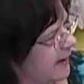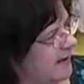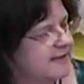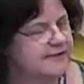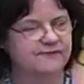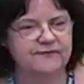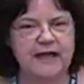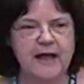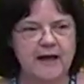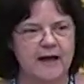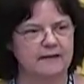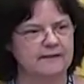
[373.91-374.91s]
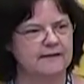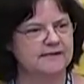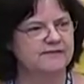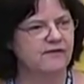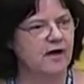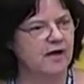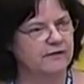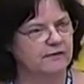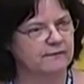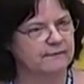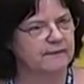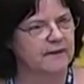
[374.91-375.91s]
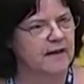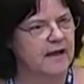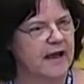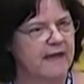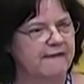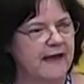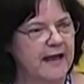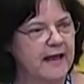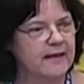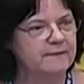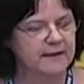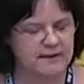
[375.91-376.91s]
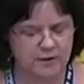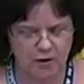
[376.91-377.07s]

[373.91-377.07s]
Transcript: his dad, his father. And they had been